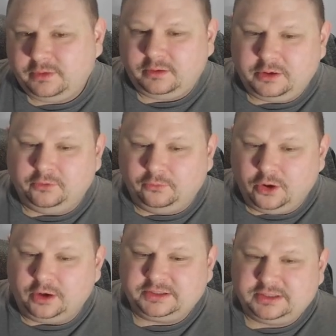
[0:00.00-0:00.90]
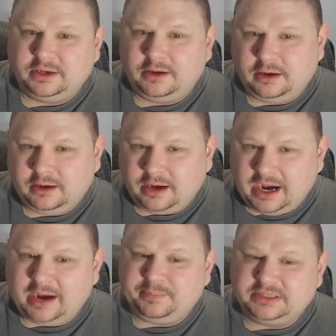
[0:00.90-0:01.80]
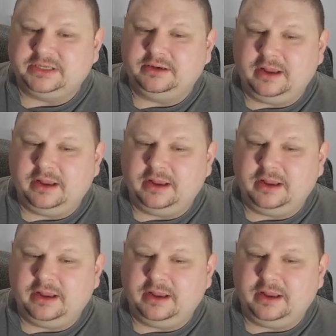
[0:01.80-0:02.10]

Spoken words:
rooks opposite